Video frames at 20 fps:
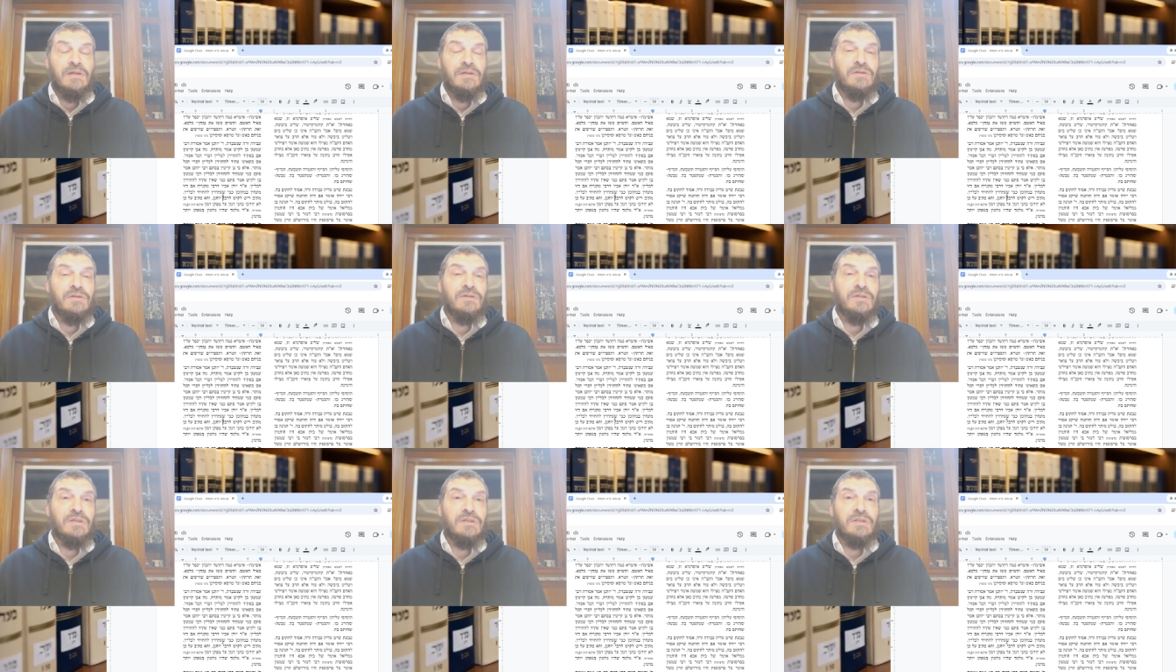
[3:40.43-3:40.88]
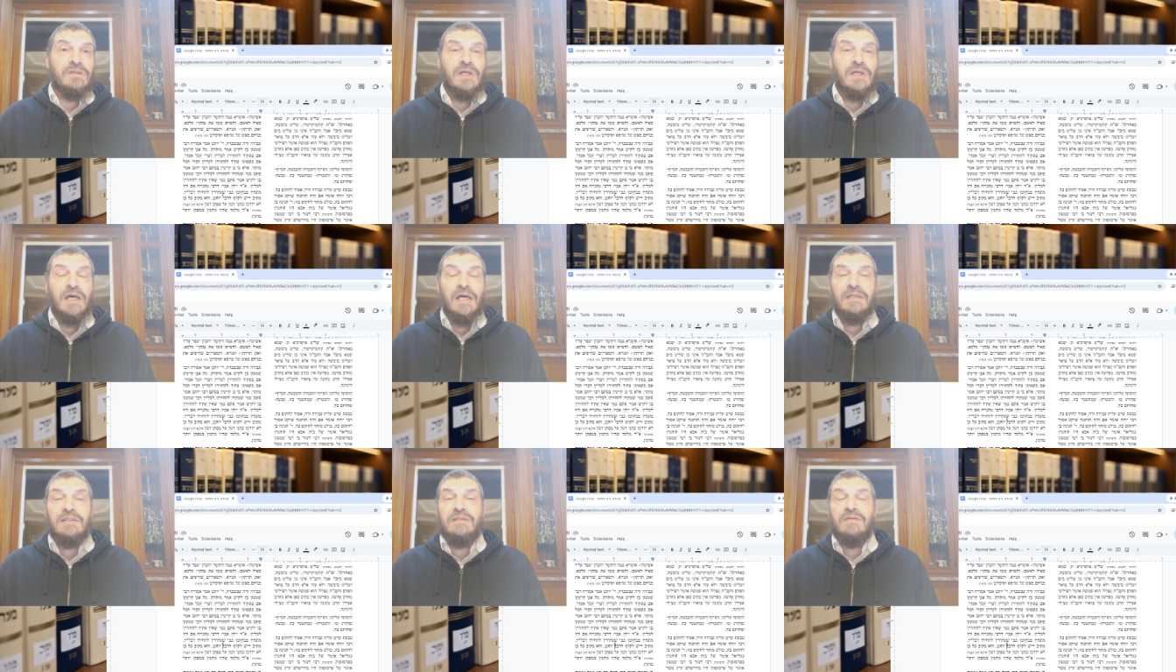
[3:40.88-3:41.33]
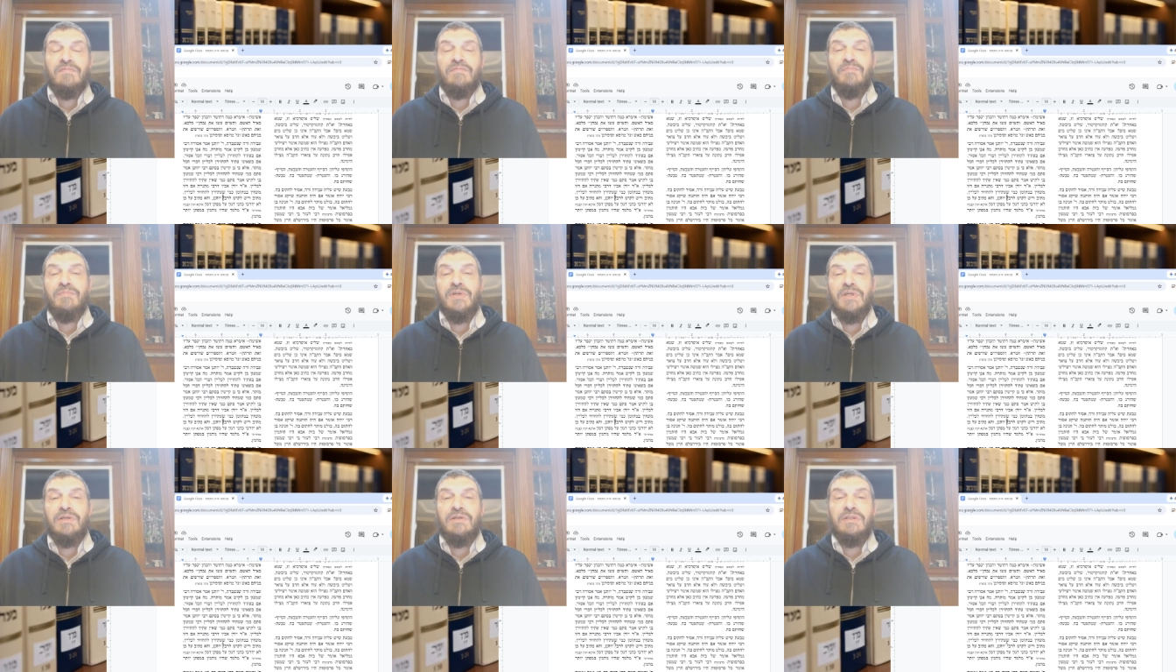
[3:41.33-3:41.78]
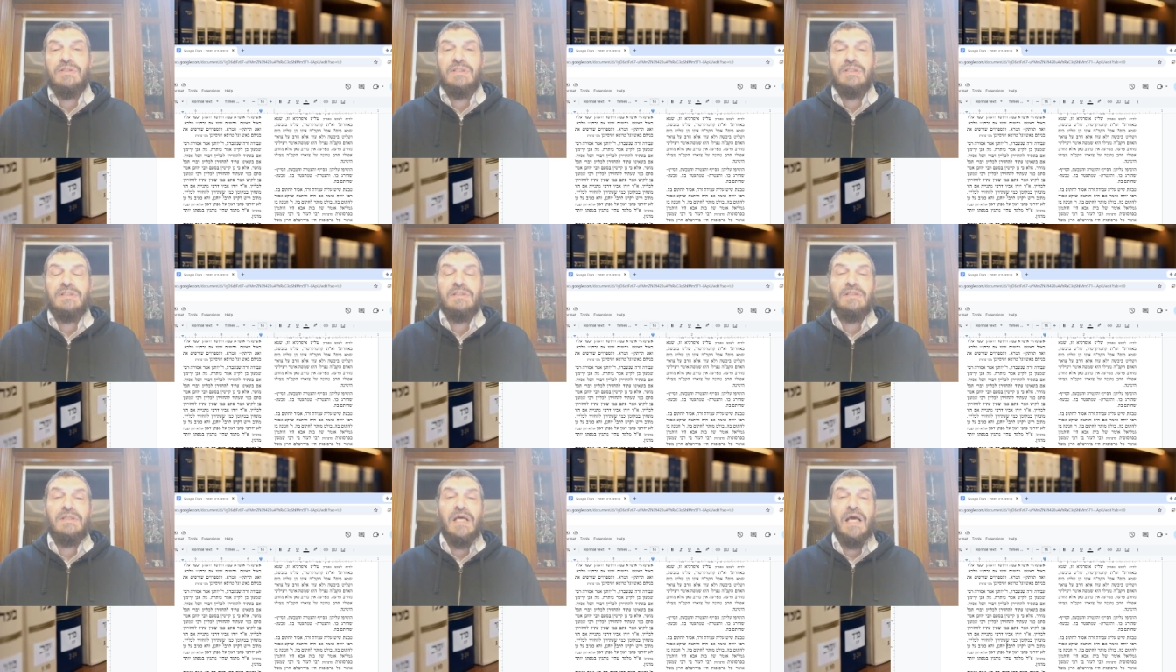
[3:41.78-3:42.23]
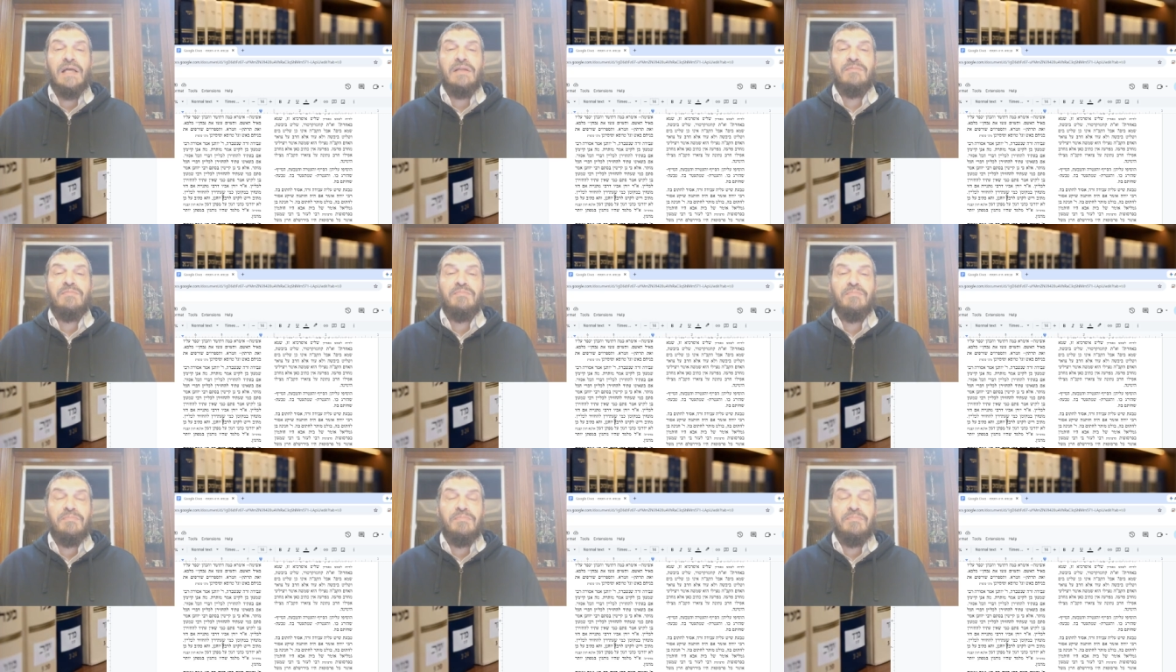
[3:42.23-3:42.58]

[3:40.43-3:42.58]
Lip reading: Certain kinds of birds. They had